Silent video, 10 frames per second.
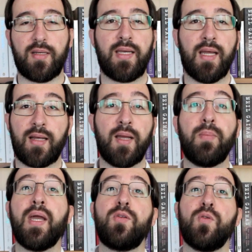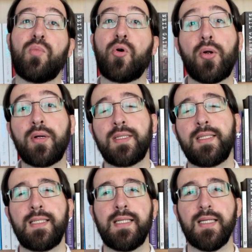Again, I may do more
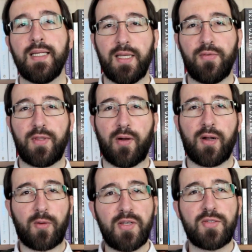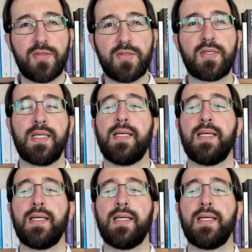if there are questions.